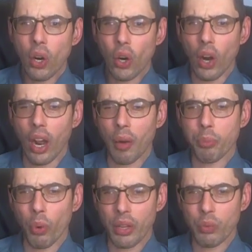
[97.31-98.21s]
up
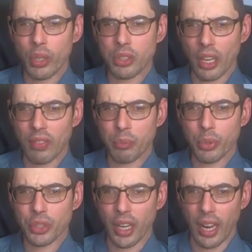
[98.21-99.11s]

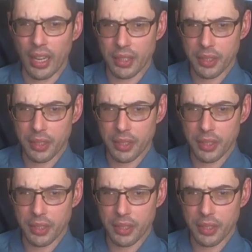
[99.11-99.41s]
0.37%.